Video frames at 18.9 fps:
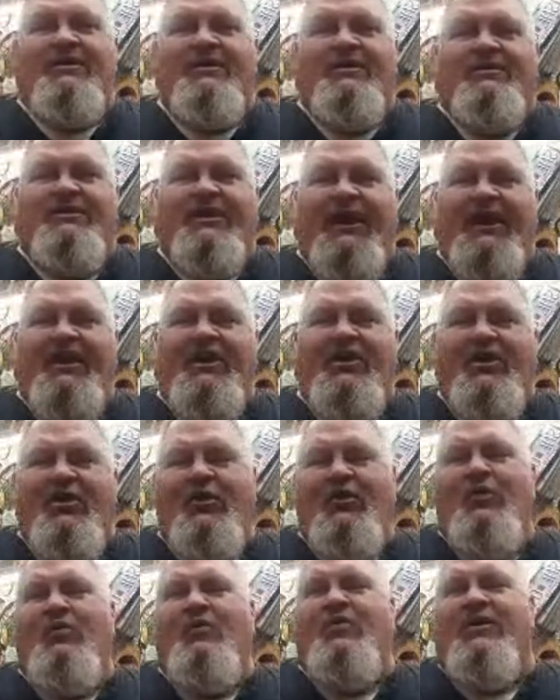They
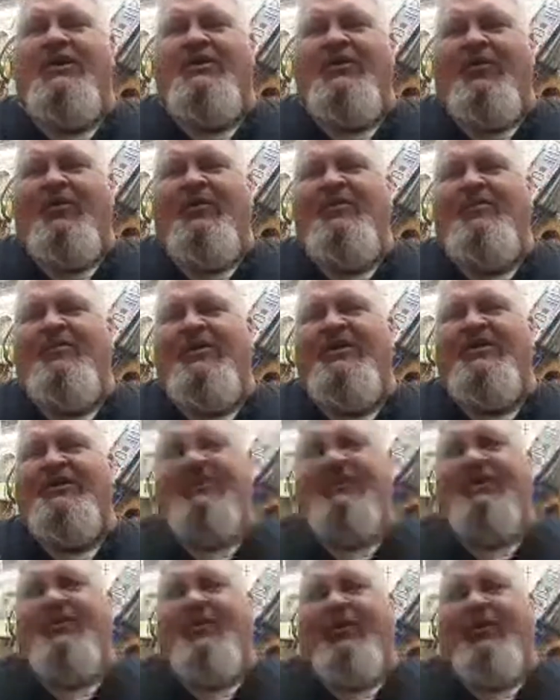knew that the only way that they were